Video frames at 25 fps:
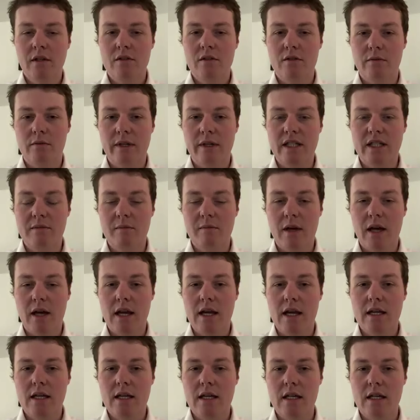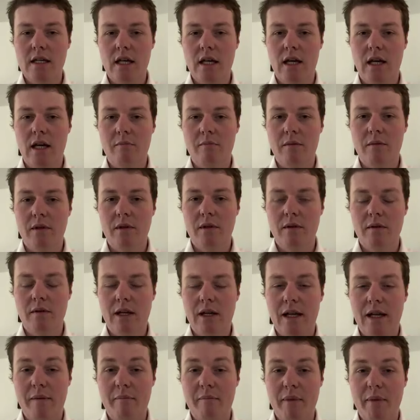Theresa May, an
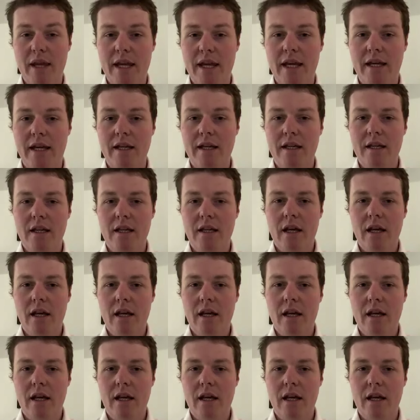MP